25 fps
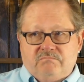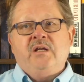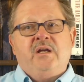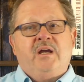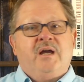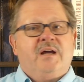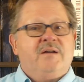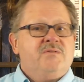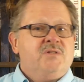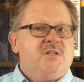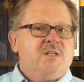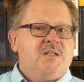You
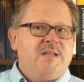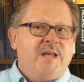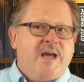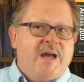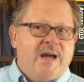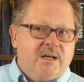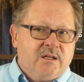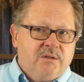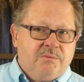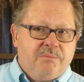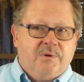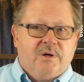have
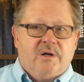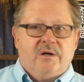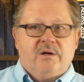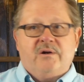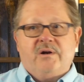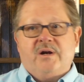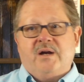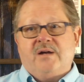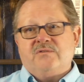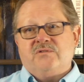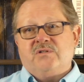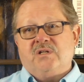stacked bar
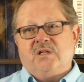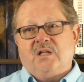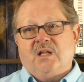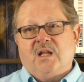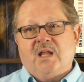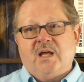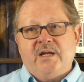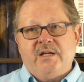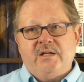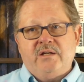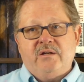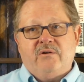graphs and
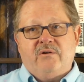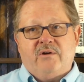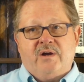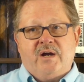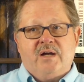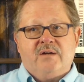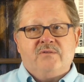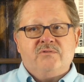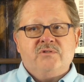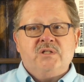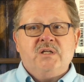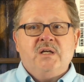line
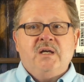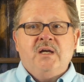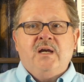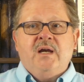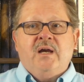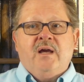graphs.